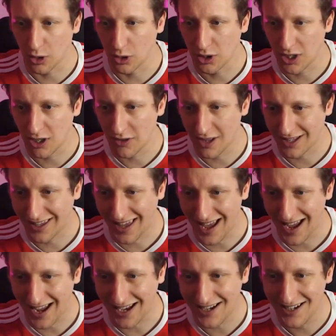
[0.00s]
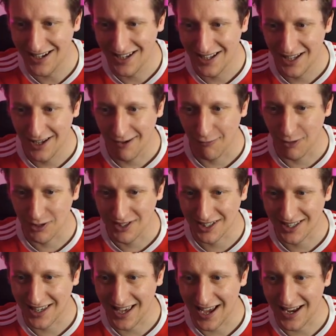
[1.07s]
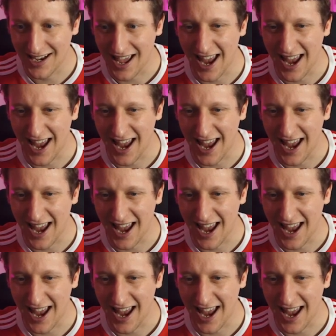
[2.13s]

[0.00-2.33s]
Look at, again, once again,